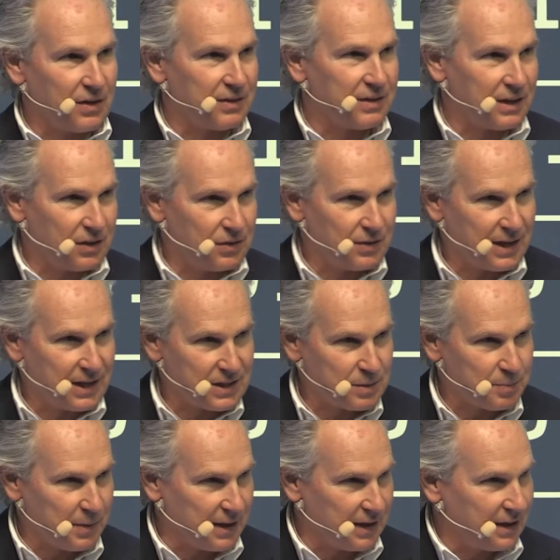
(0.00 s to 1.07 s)
Thank you, Danske
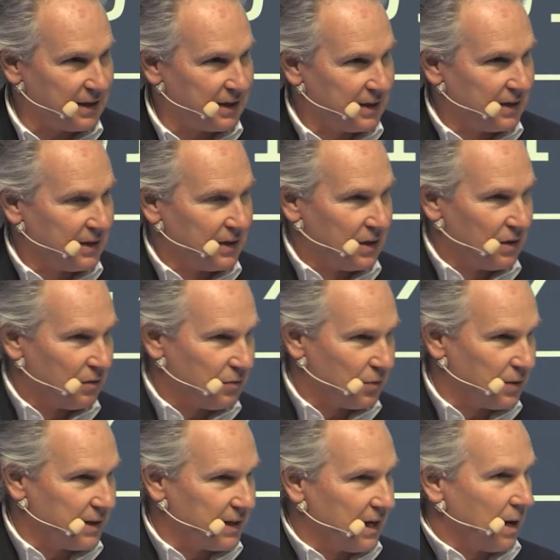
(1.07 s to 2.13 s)
Bank,
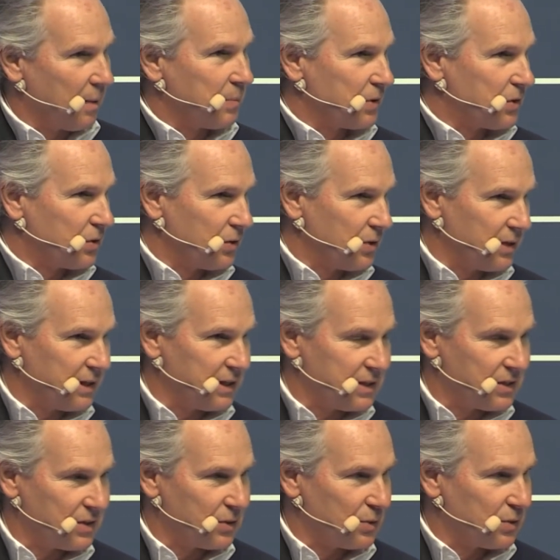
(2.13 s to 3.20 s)
for the opportunity
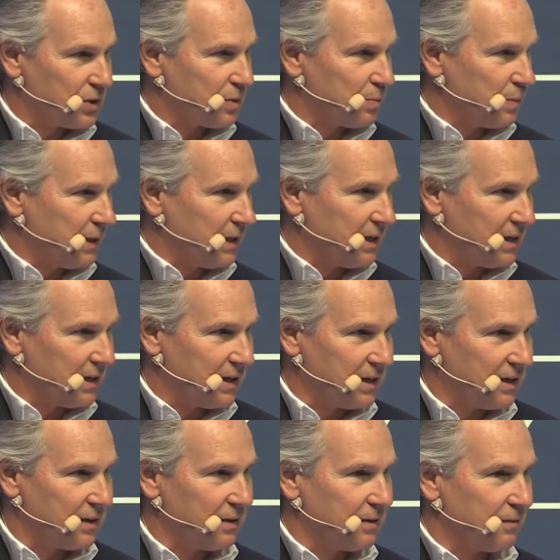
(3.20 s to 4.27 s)
to speak
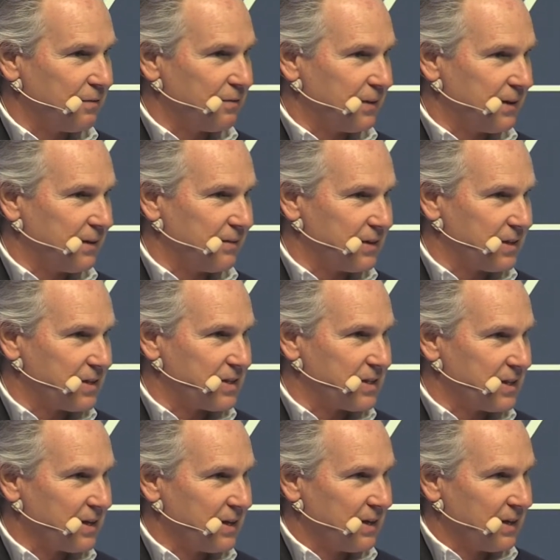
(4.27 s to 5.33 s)
in front of
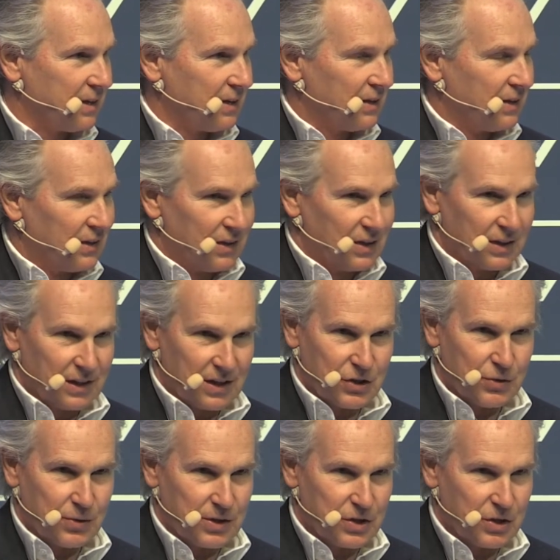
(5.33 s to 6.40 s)
this
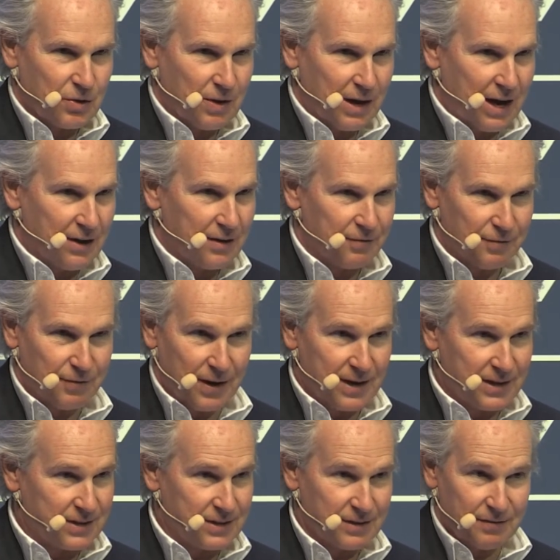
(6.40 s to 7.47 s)
illustrious crowd of
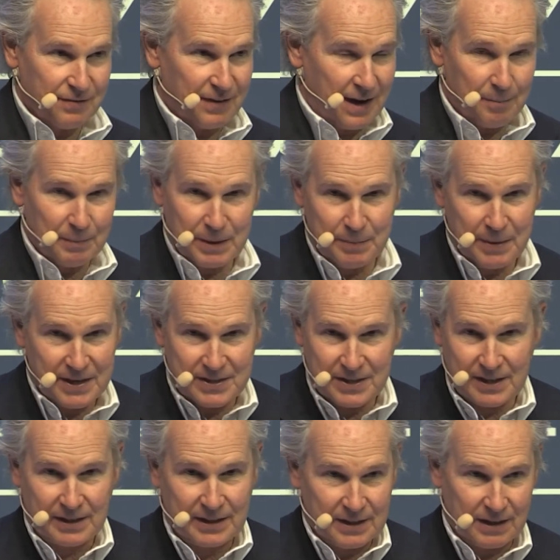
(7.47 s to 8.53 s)
friends and family,
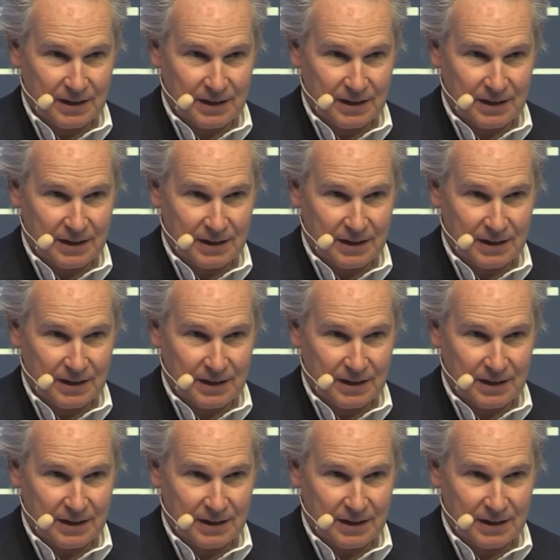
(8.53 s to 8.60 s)
basically.